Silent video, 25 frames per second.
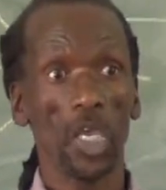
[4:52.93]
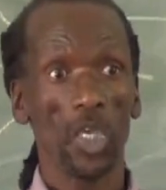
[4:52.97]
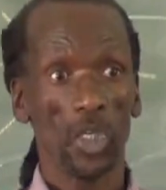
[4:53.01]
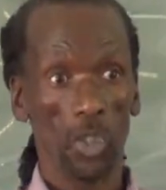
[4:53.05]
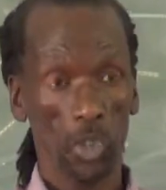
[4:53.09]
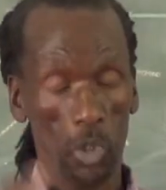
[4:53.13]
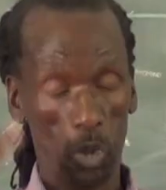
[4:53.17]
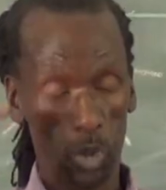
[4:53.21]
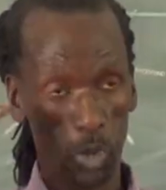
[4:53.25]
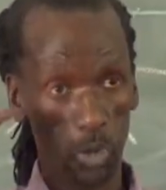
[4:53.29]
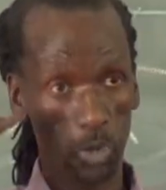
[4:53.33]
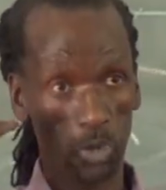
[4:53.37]

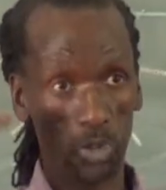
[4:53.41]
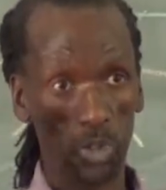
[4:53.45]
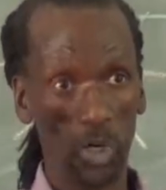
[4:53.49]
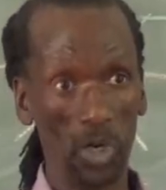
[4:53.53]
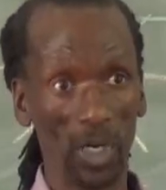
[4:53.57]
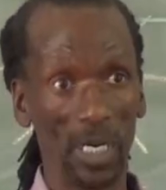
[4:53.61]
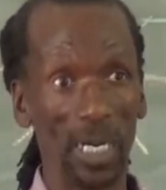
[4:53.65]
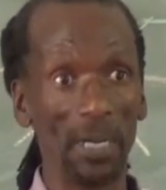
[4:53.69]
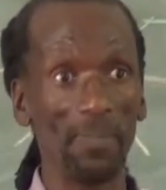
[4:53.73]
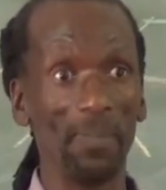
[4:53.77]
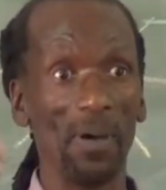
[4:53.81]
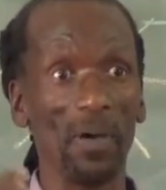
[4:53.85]
So you
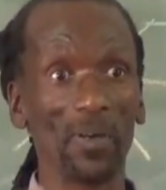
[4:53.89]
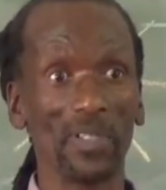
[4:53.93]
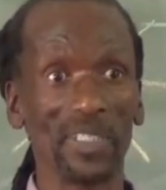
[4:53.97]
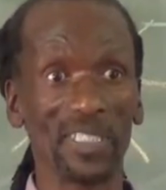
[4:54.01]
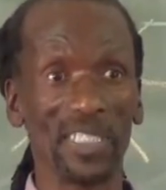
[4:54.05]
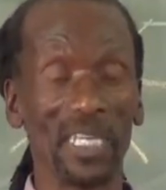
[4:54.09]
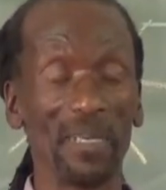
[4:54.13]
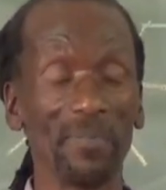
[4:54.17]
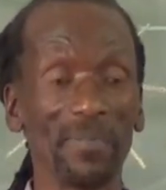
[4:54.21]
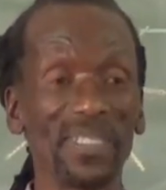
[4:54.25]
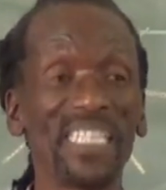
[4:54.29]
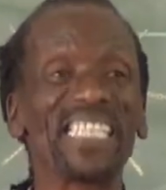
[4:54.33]
talk about
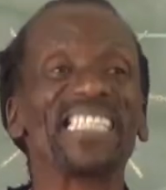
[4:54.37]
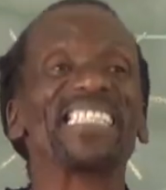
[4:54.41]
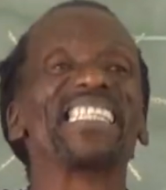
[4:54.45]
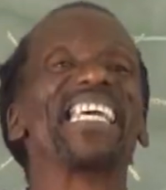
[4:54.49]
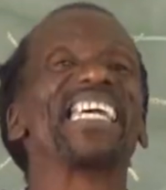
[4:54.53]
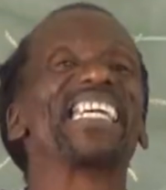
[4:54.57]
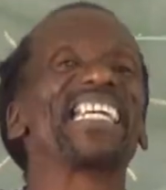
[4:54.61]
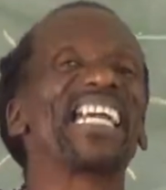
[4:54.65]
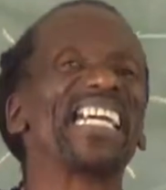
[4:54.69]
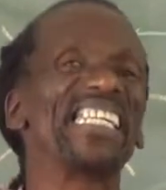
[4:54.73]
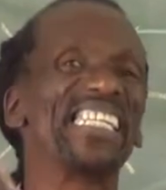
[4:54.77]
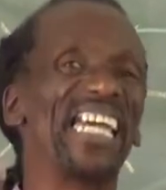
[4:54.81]
something
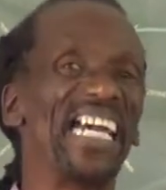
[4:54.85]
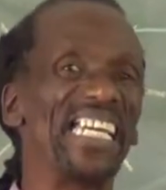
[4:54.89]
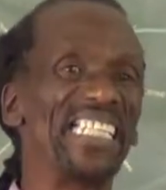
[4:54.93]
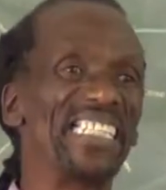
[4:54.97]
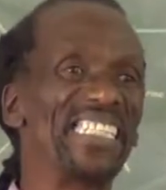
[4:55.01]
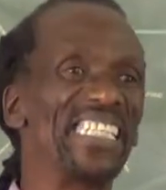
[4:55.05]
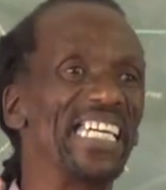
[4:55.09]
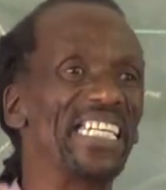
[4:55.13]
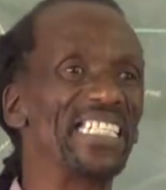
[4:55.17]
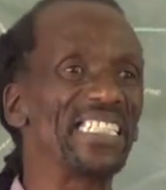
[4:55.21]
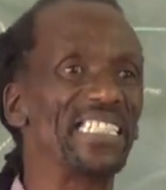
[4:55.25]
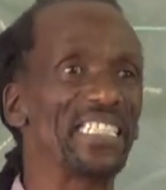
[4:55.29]
they can
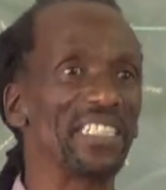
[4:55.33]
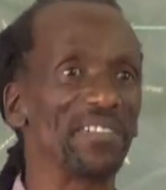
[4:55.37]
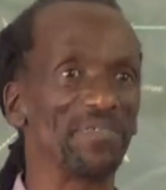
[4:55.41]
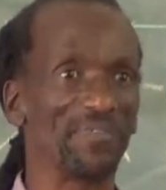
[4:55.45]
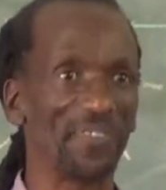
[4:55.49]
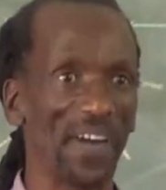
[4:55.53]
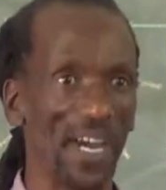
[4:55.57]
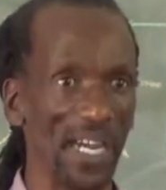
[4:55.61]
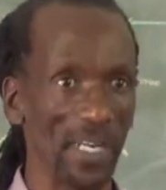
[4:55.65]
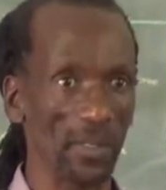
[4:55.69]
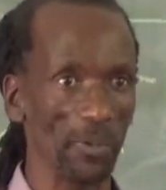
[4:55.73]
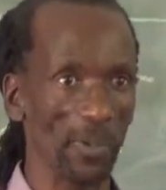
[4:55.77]

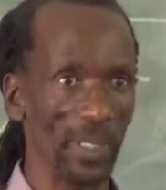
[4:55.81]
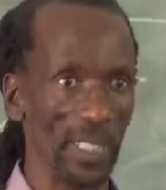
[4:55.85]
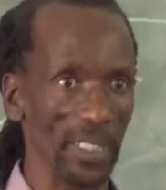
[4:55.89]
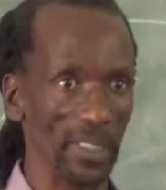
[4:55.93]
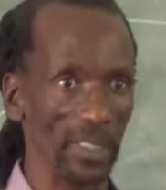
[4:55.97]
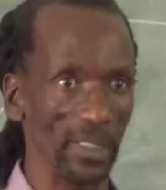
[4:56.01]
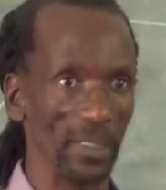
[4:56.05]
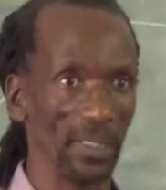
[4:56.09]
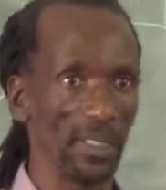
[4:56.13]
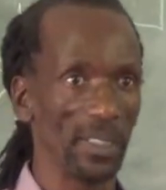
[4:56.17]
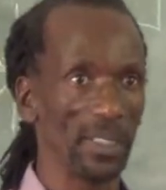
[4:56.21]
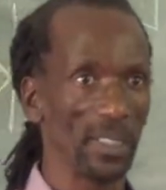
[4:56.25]
identify with